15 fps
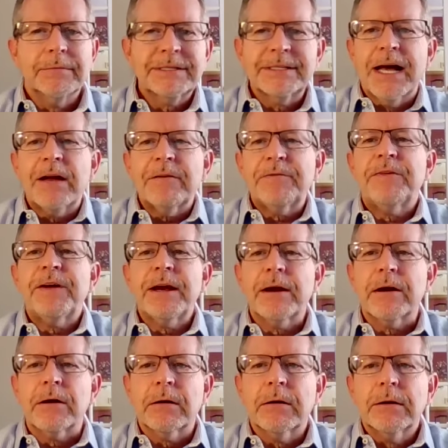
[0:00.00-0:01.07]
It's not
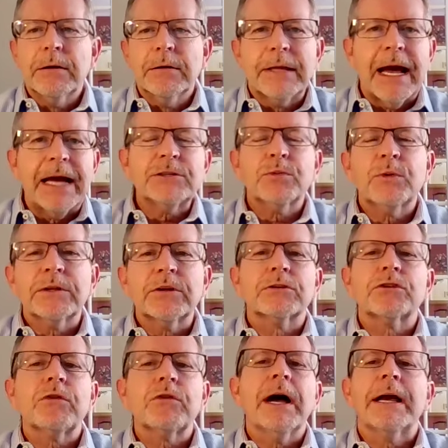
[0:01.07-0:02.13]
fair. That's what they're
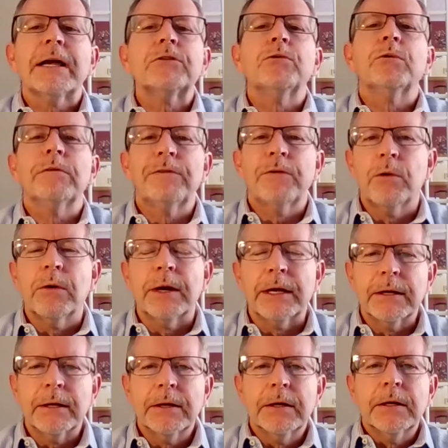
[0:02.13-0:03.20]
trying to avoid.